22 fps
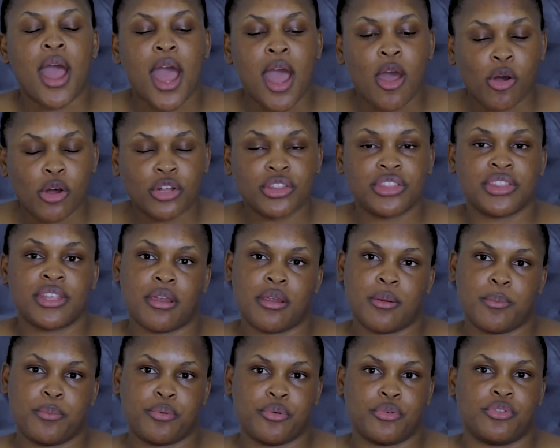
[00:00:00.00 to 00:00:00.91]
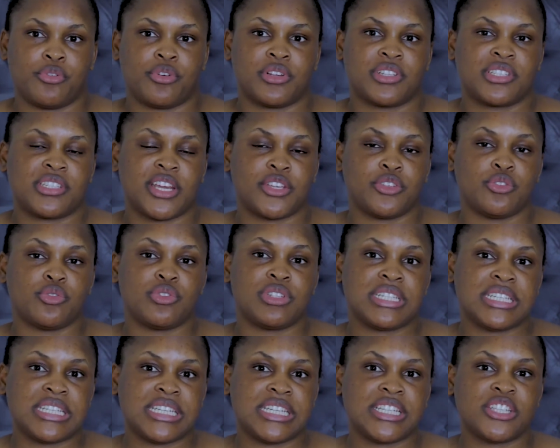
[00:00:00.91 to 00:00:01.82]
ordinary products that you
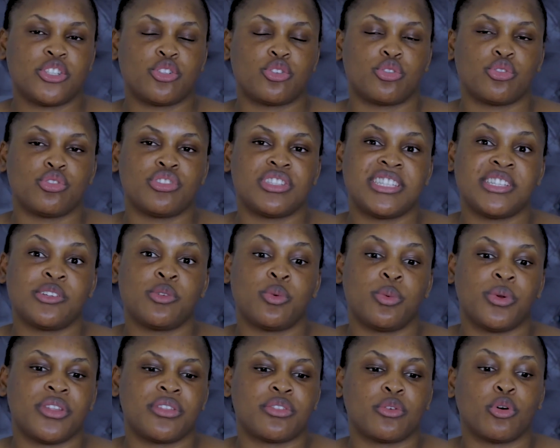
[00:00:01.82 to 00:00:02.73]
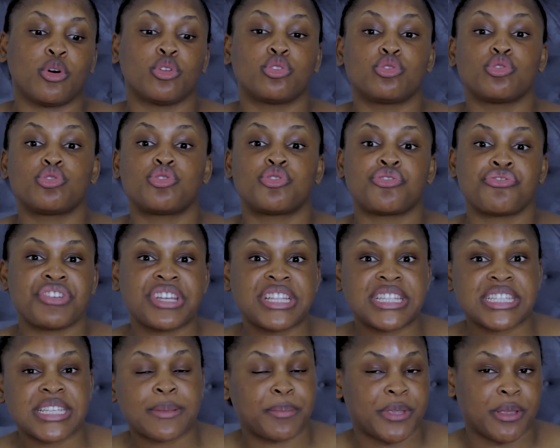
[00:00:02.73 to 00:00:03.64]
need to deal with or to
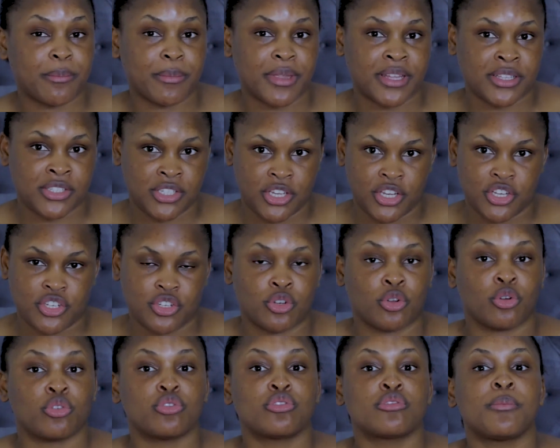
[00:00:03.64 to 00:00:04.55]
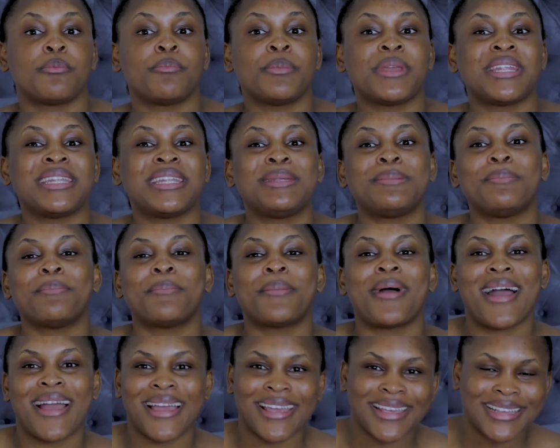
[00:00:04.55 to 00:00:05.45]
treat pigmentation or to
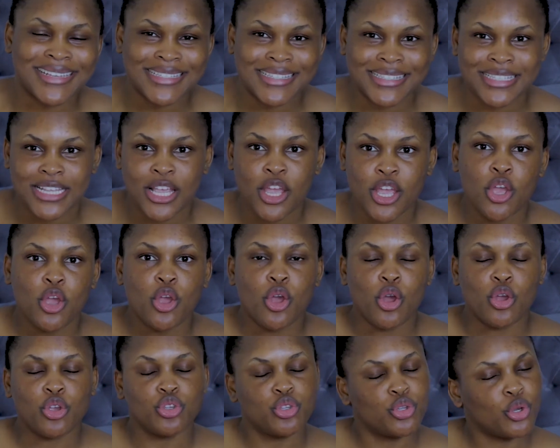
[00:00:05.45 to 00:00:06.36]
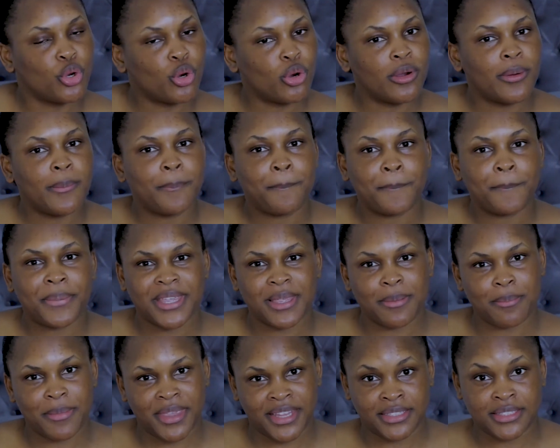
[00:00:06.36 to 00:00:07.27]
minimize your
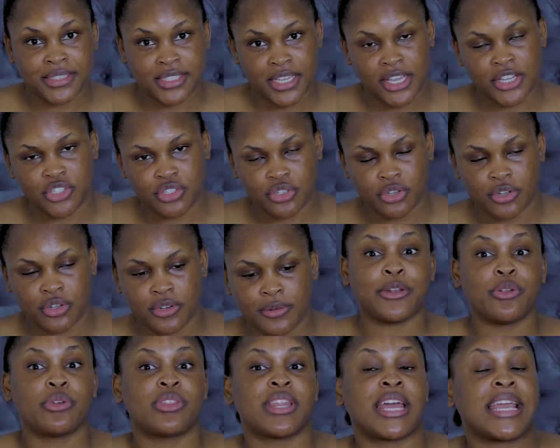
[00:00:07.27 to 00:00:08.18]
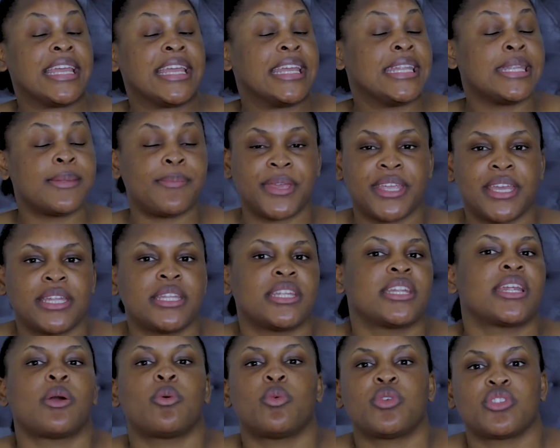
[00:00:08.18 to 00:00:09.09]
pigmentation. I know that in the
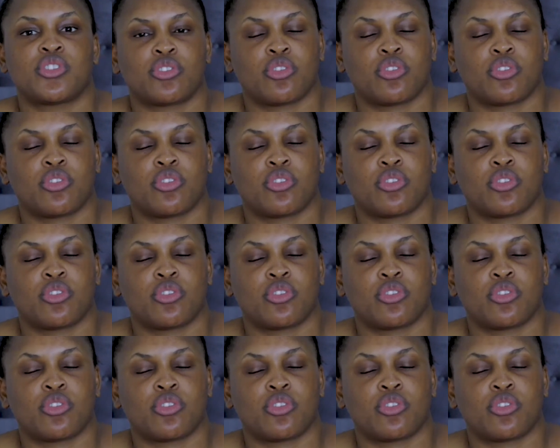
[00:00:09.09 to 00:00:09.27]
beginning I was